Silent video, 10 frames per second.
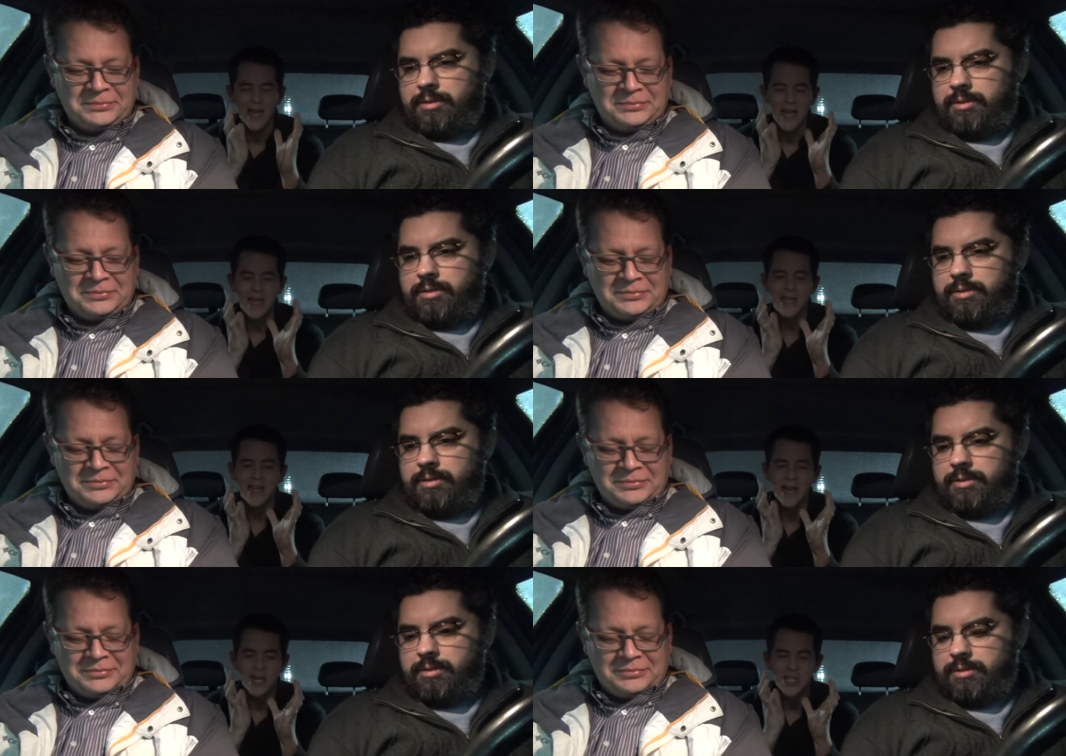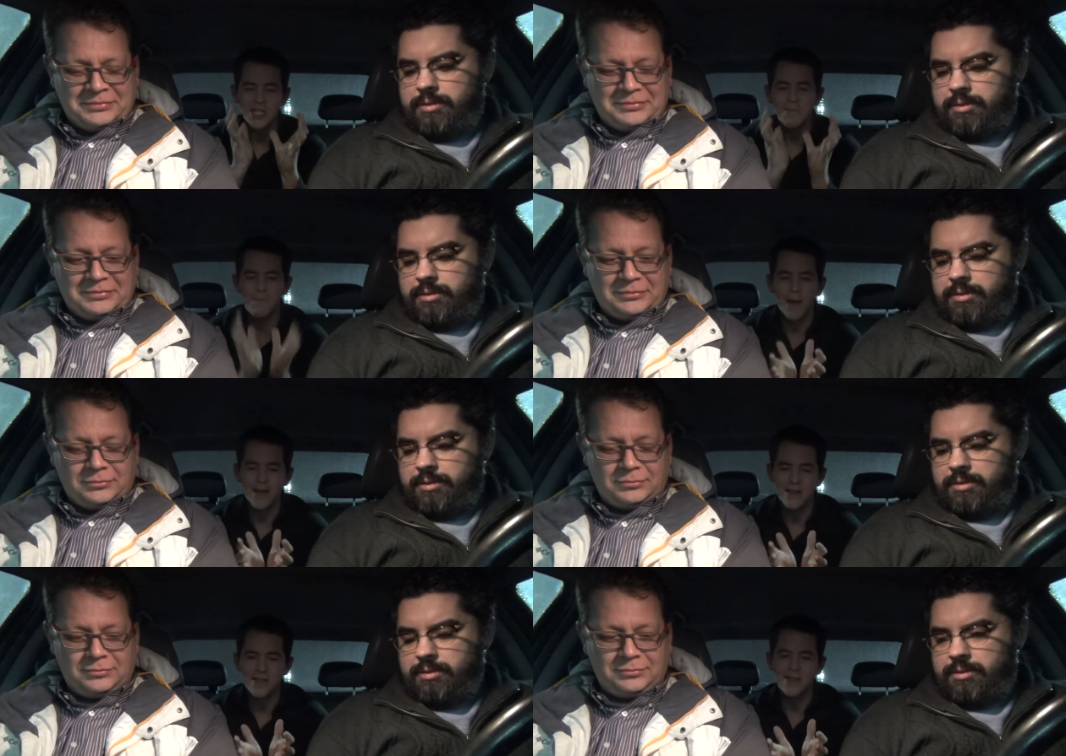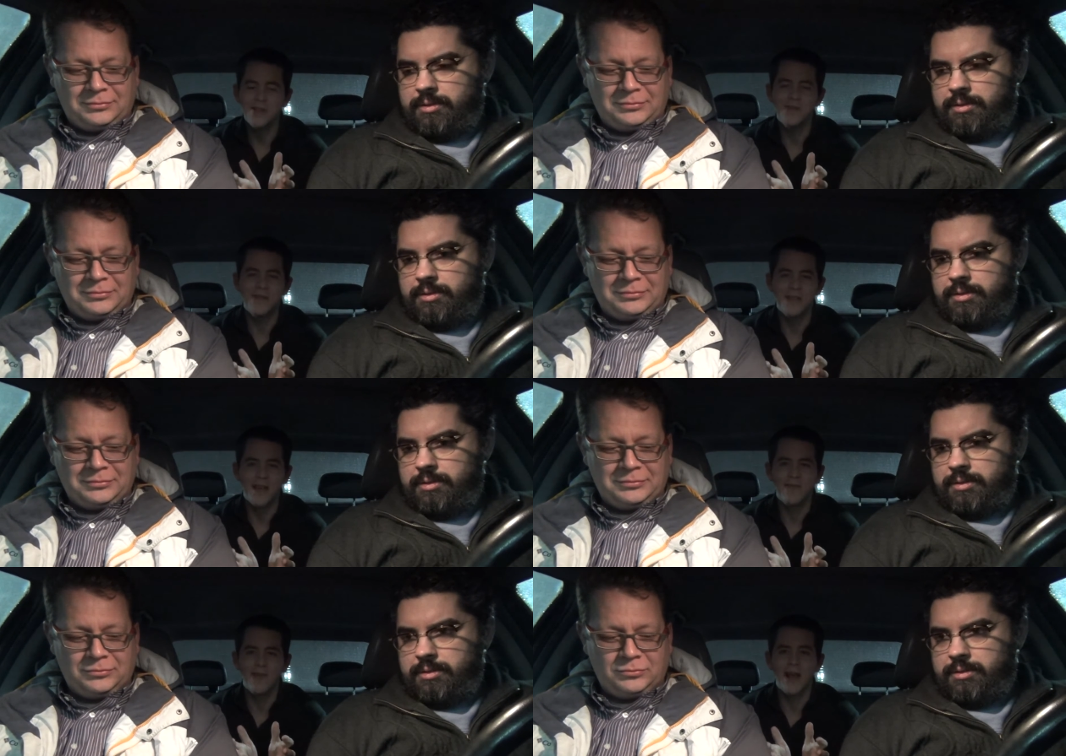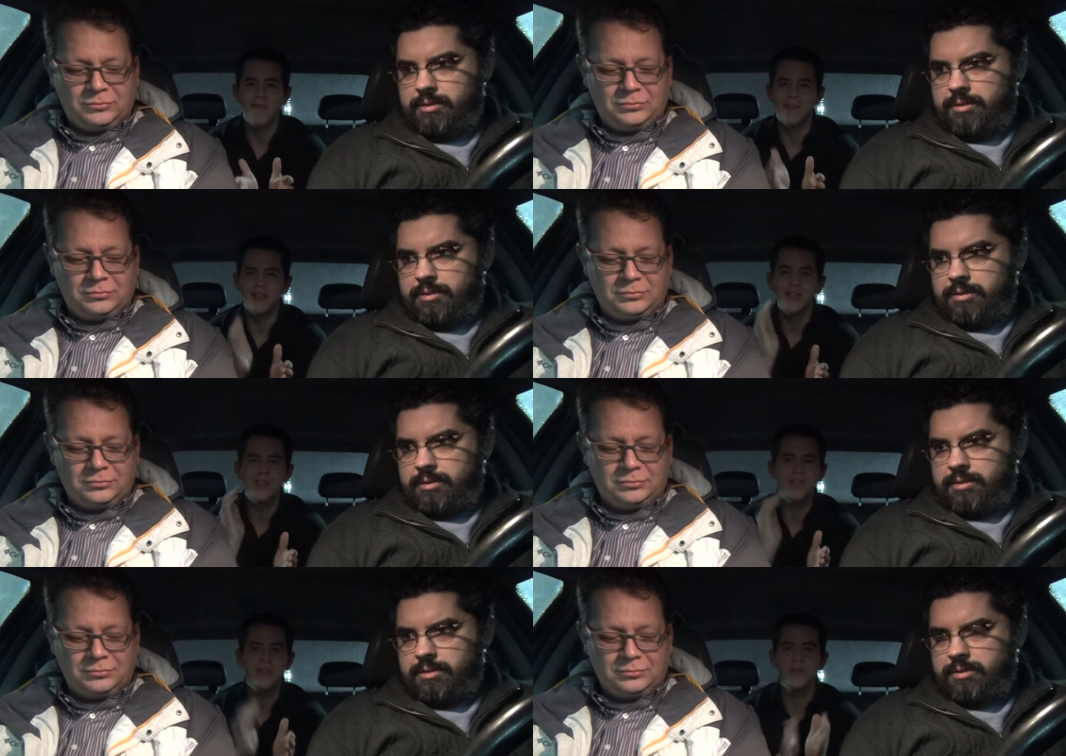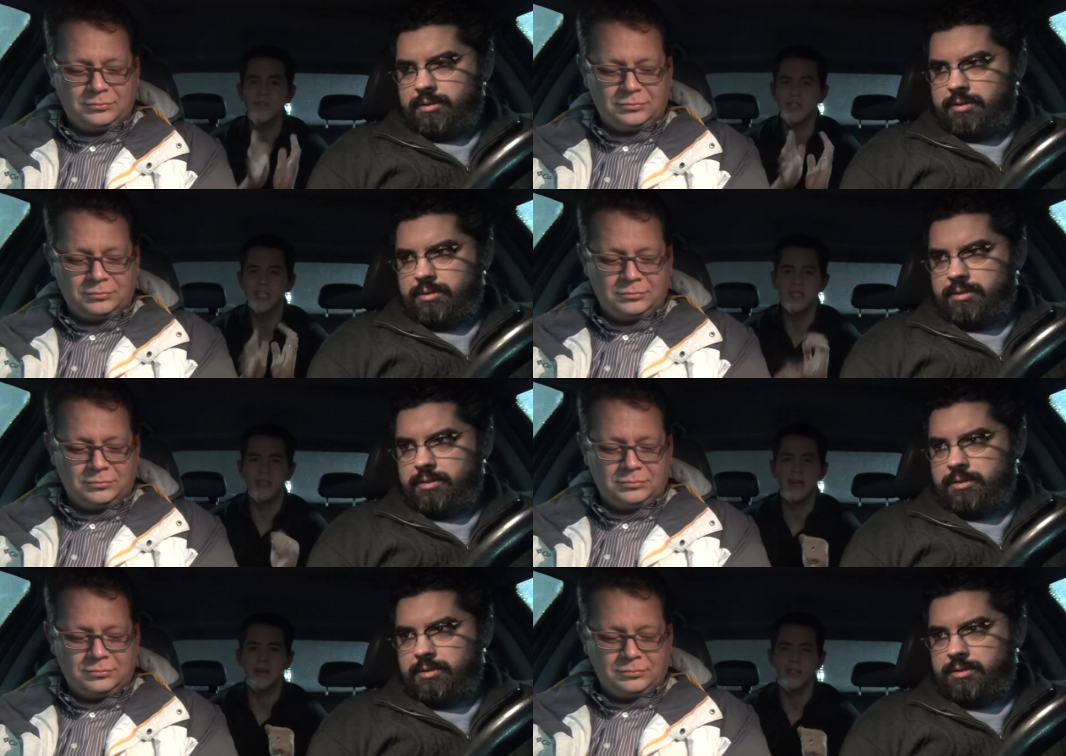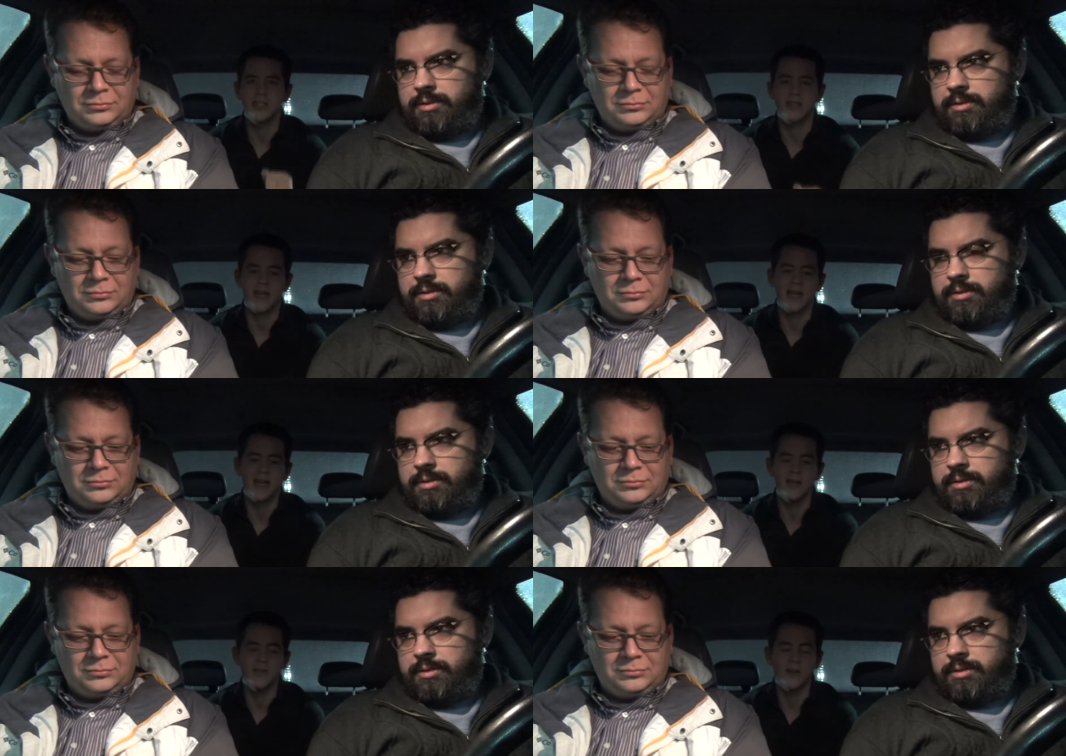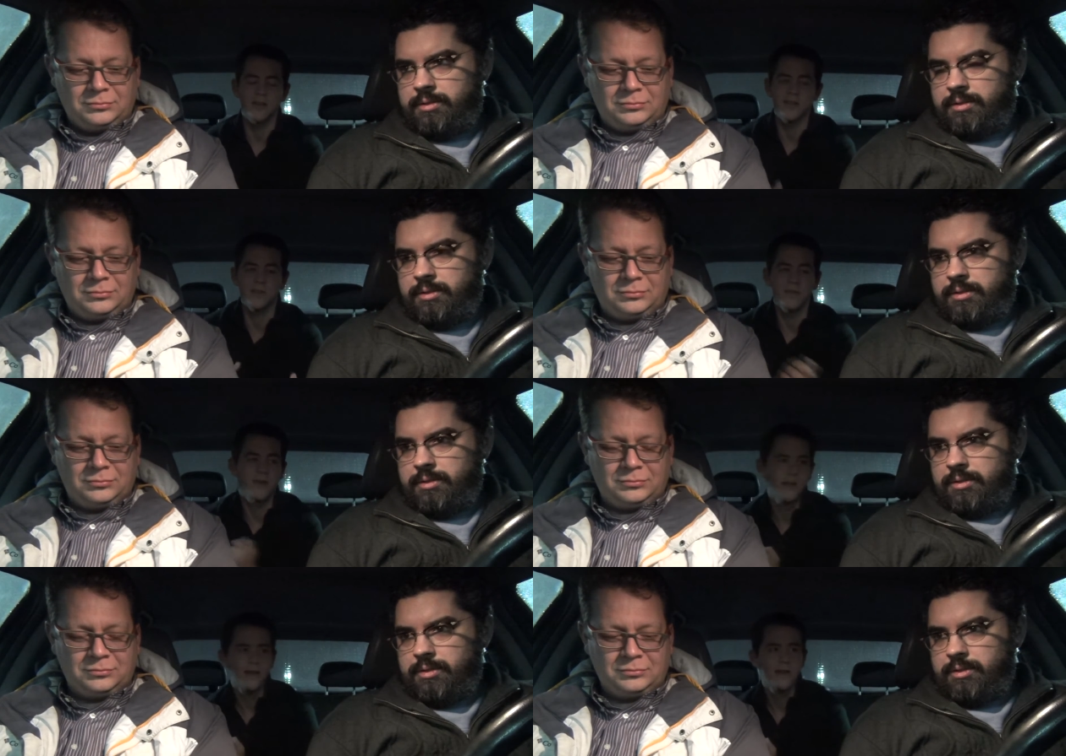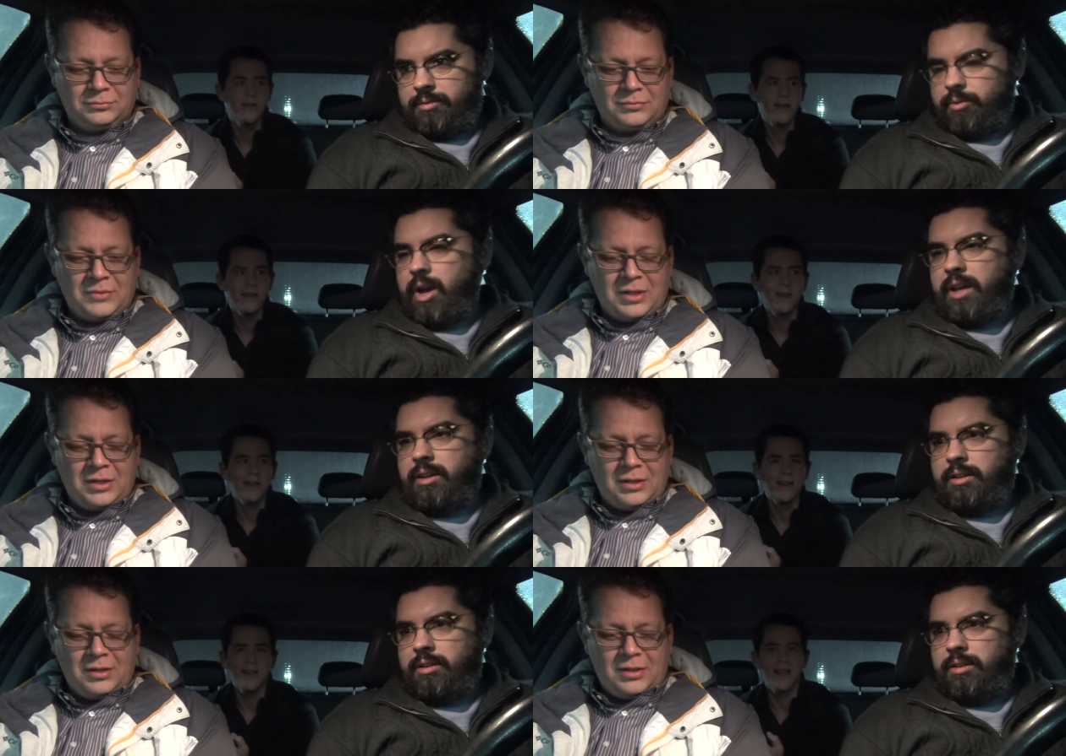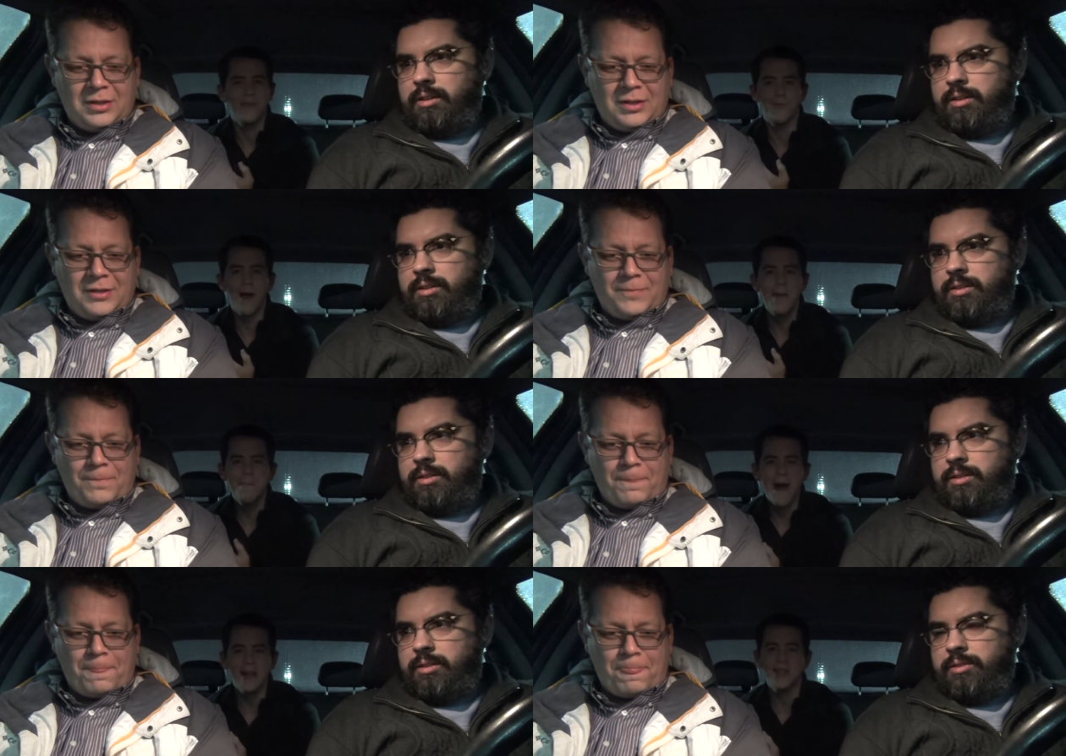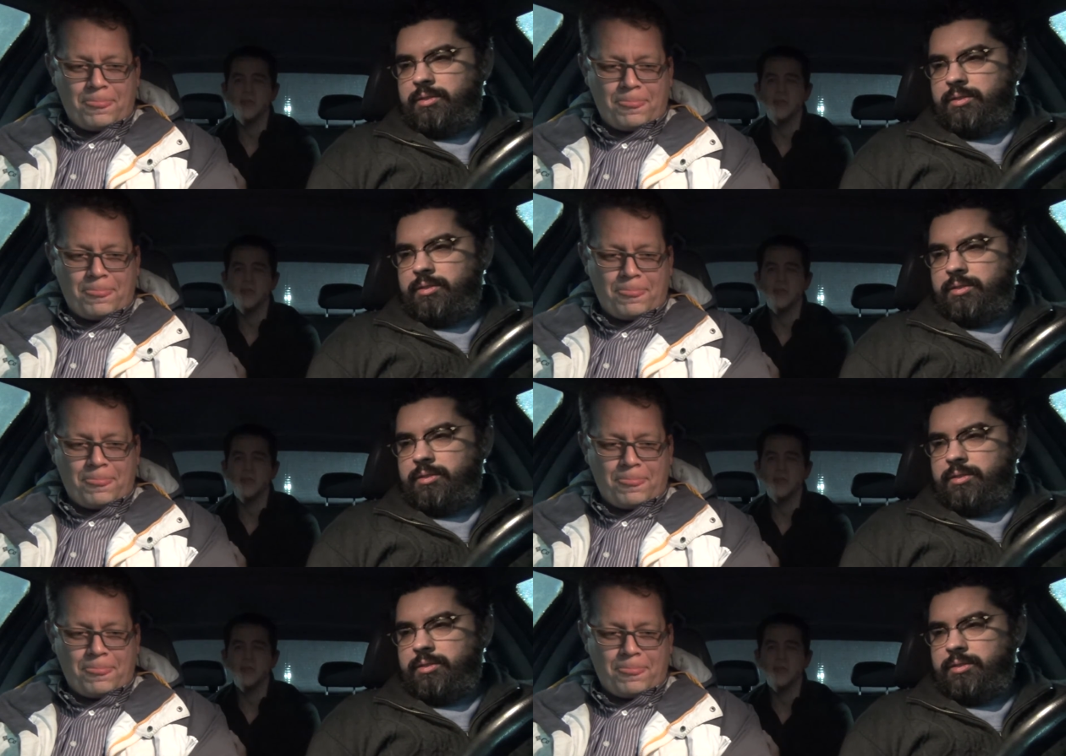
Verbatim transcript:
Speaker 1: He, she begs the dude to save her life, and as soon as she's out, she's like, "I can't trust you." Right. Like right back